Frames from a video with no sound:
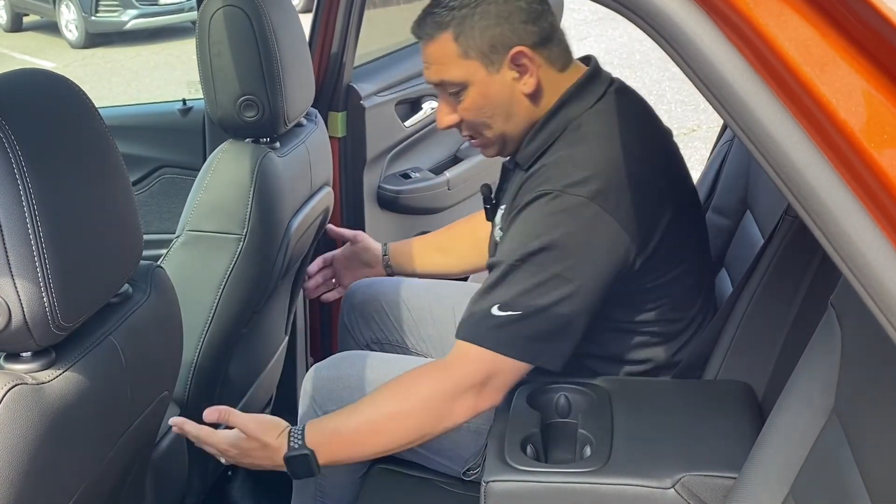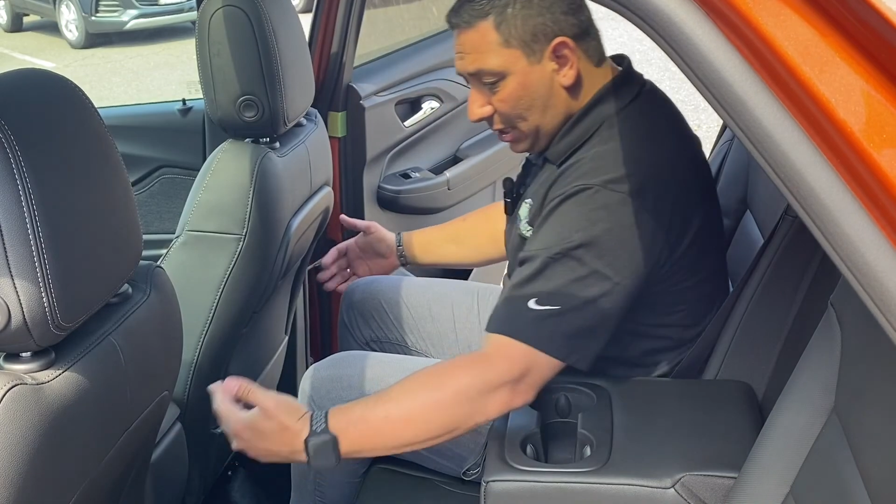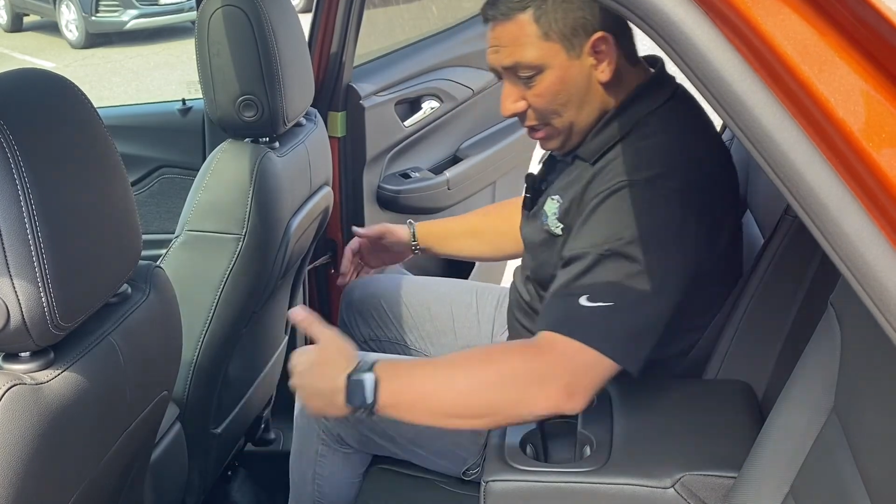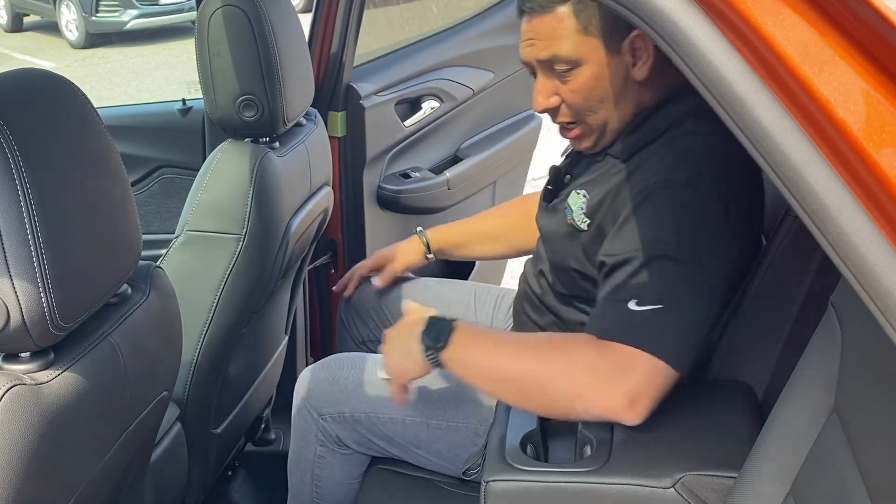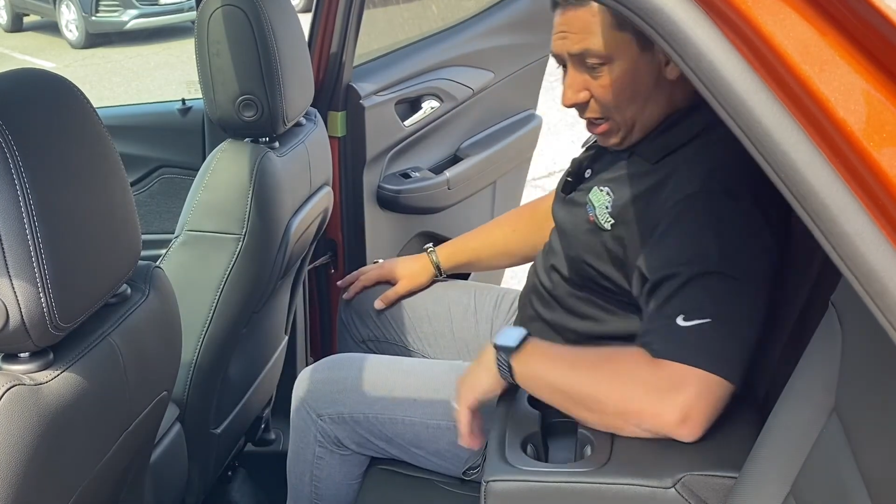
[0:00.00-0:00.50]
and,
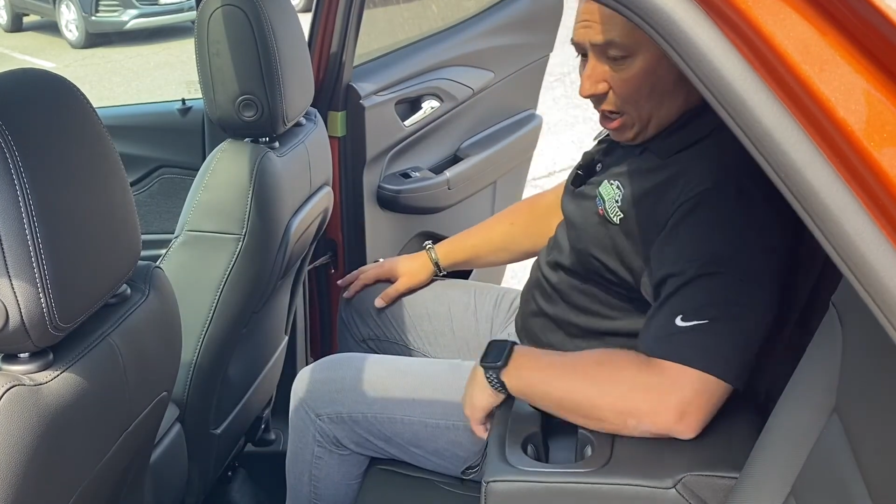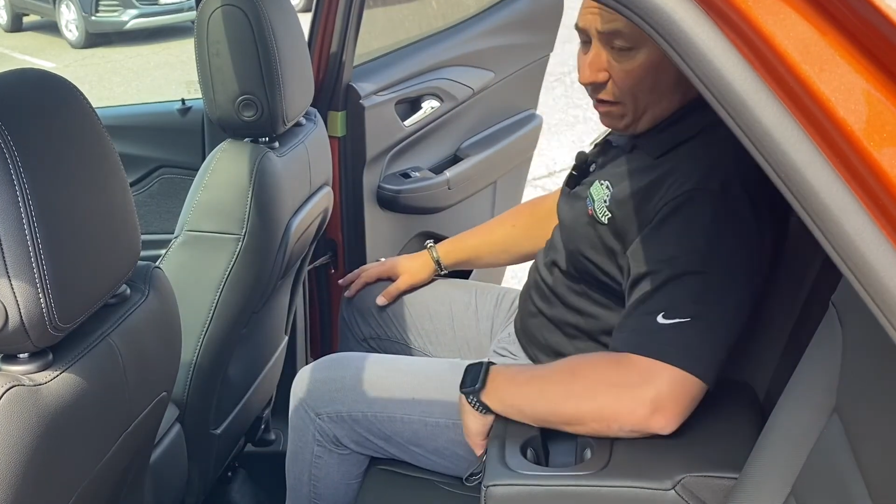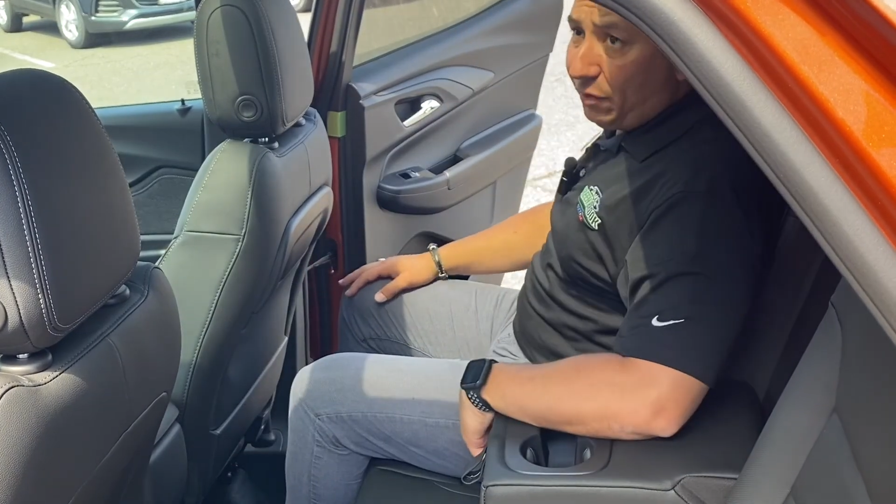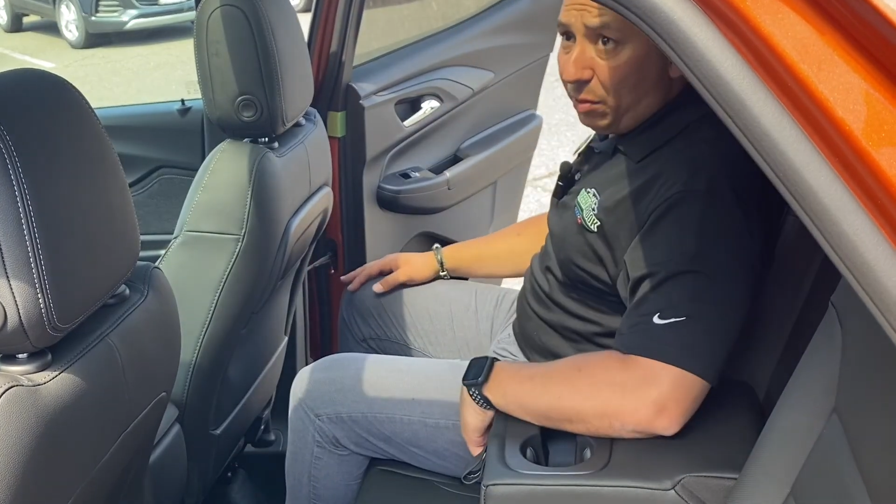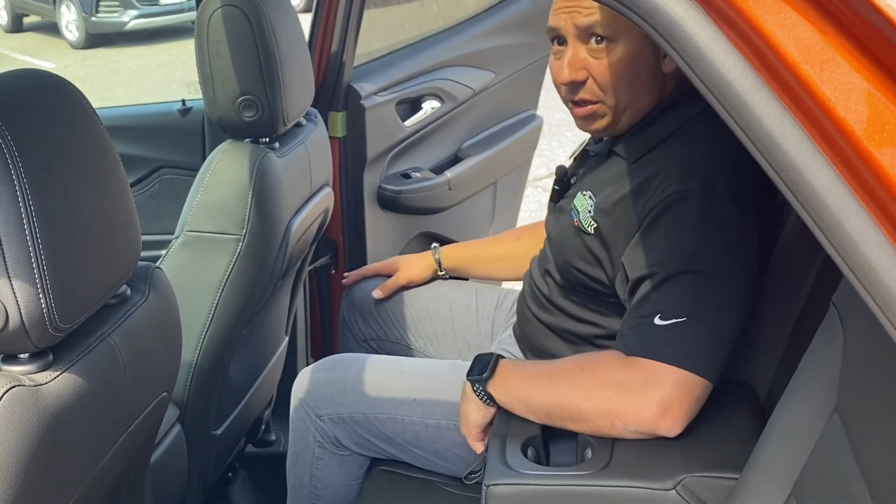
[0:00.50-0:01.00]
and
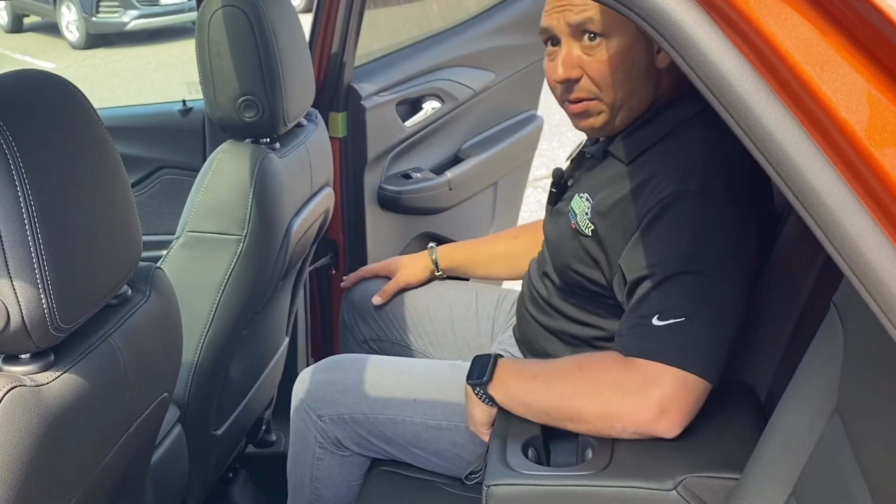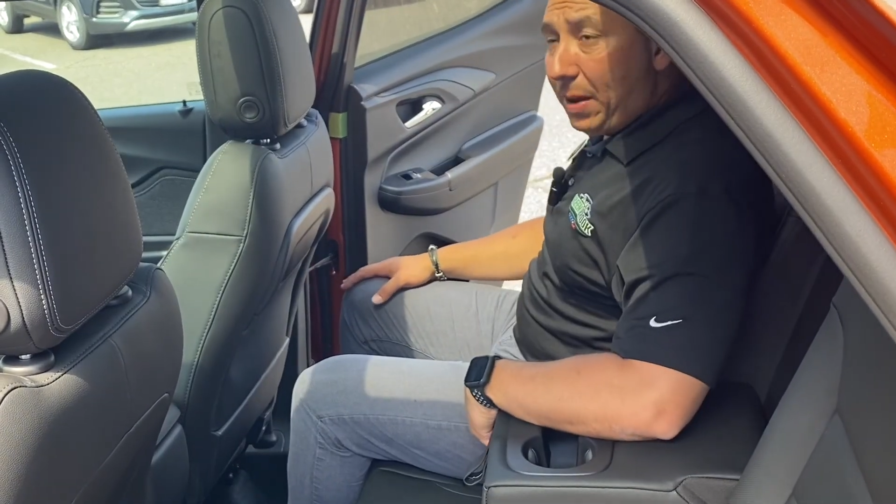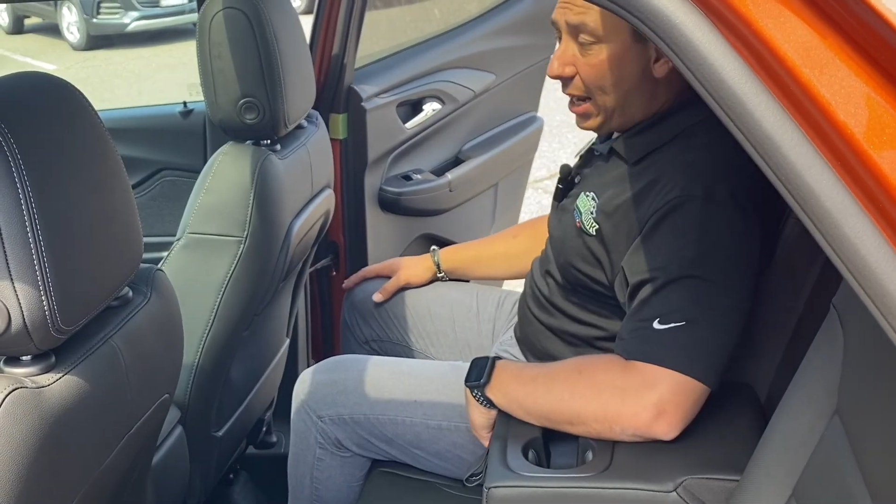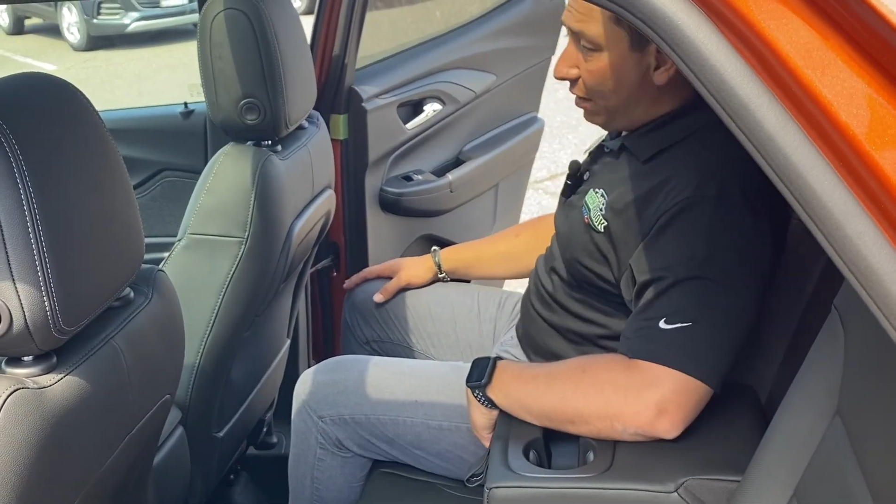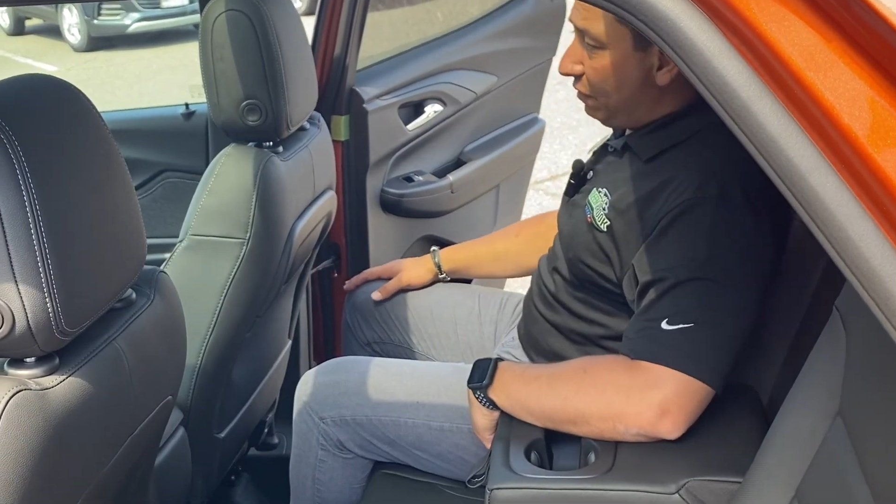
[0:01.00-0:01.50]
comfortable in the
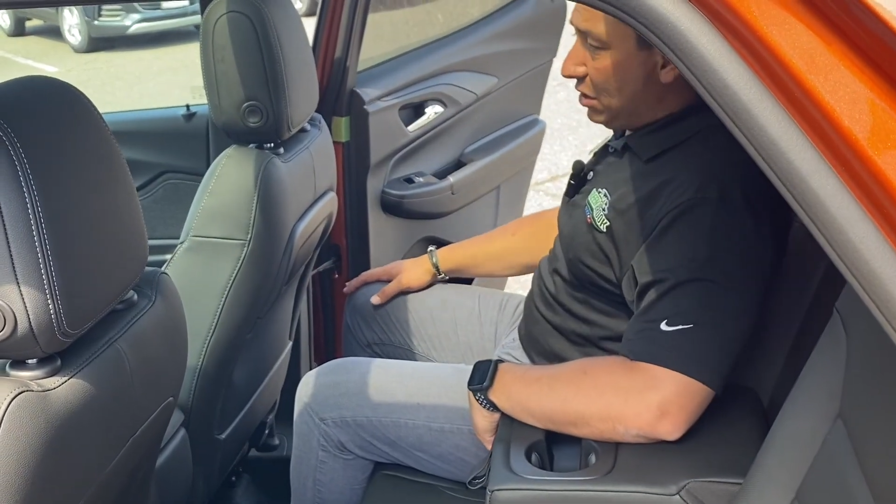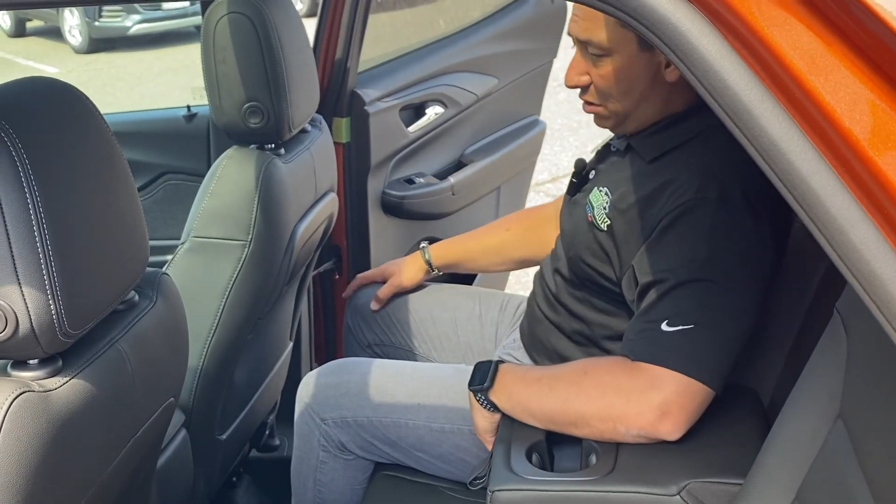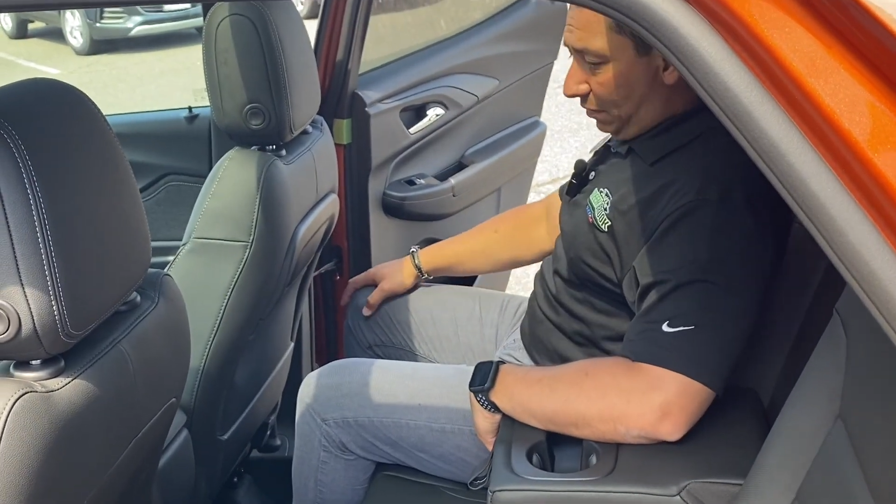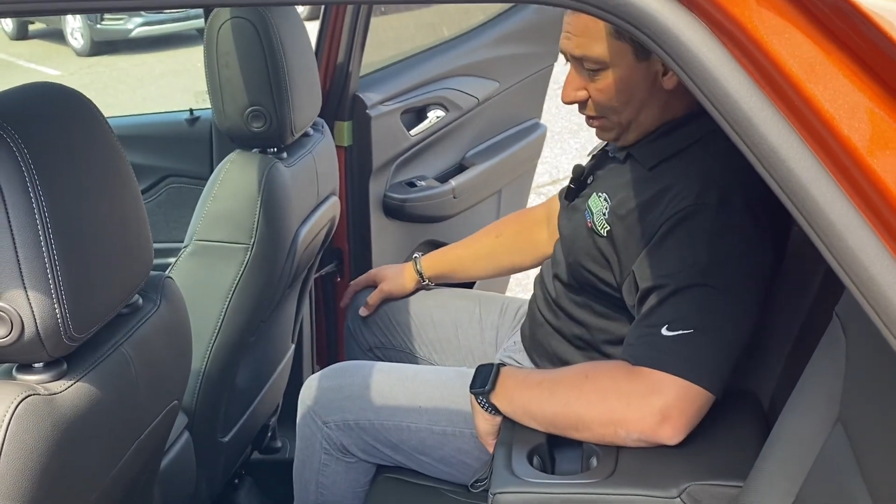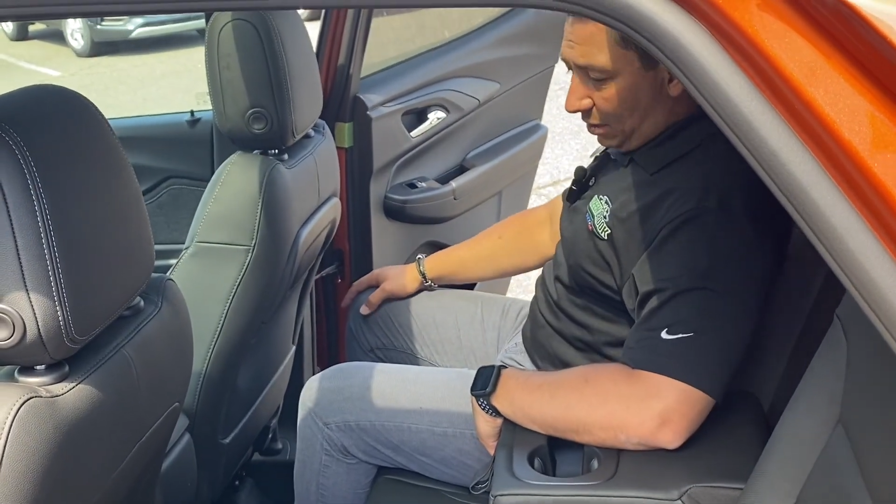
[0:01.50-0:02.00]
back of this
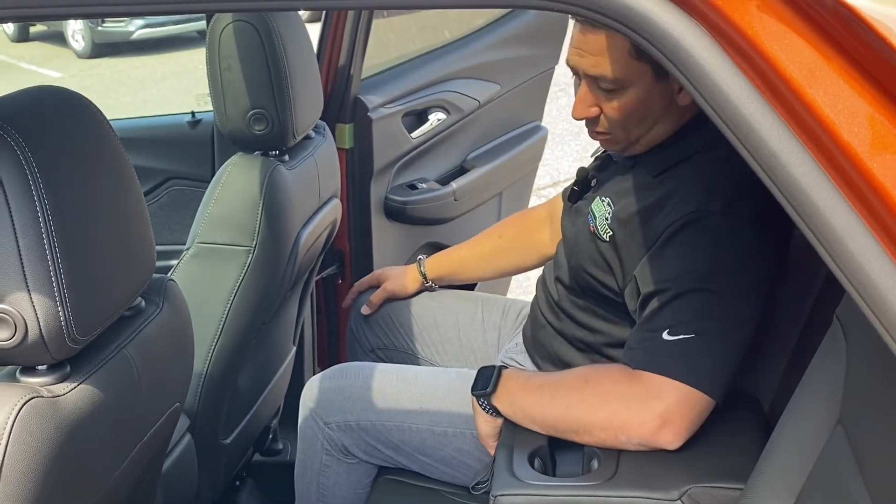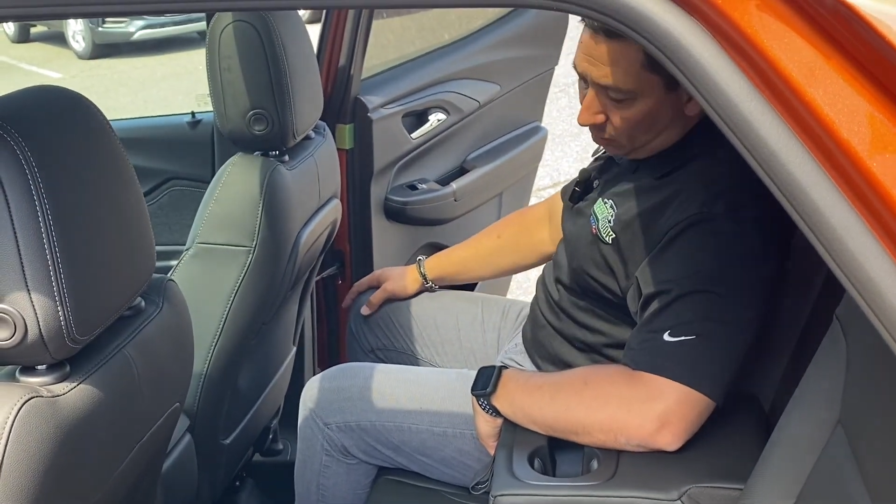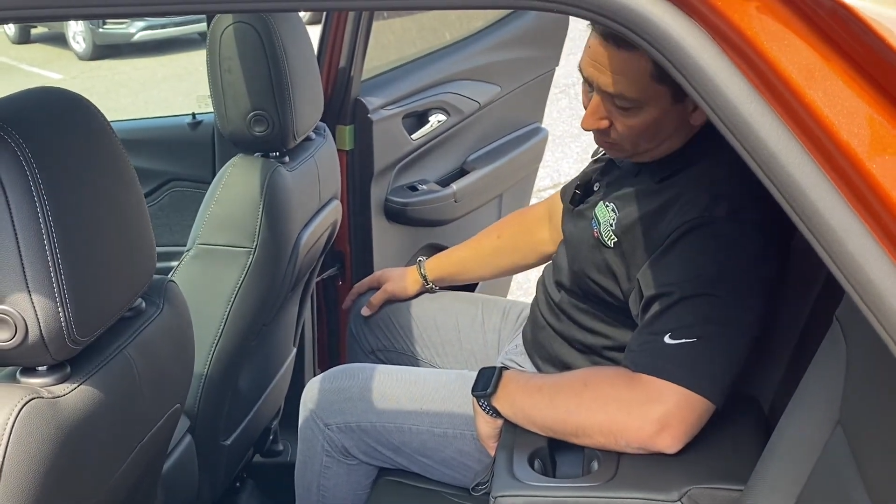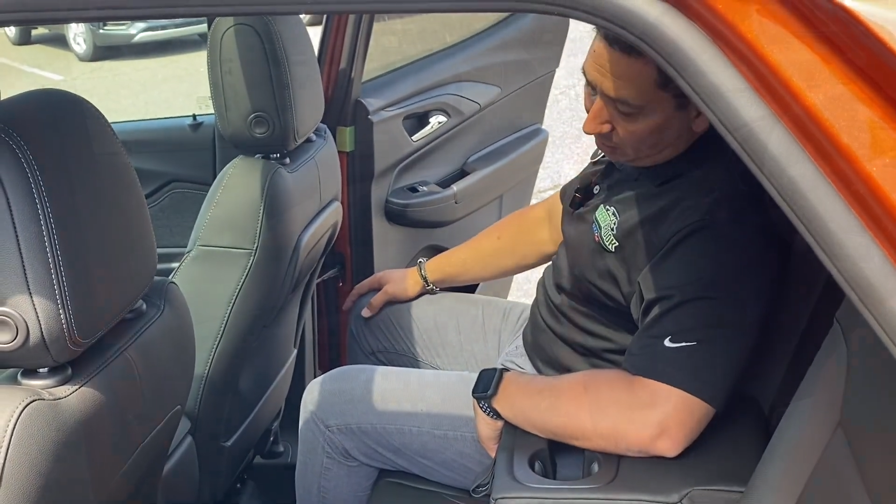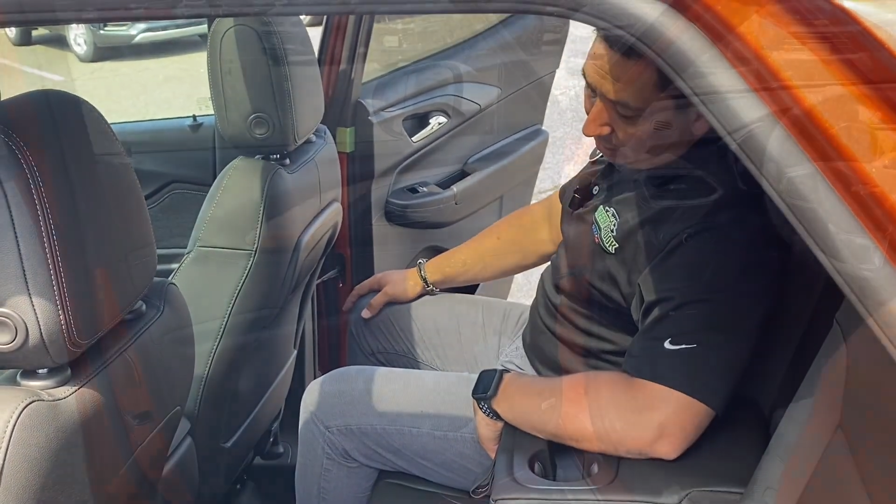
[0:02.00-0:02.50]
vehicle.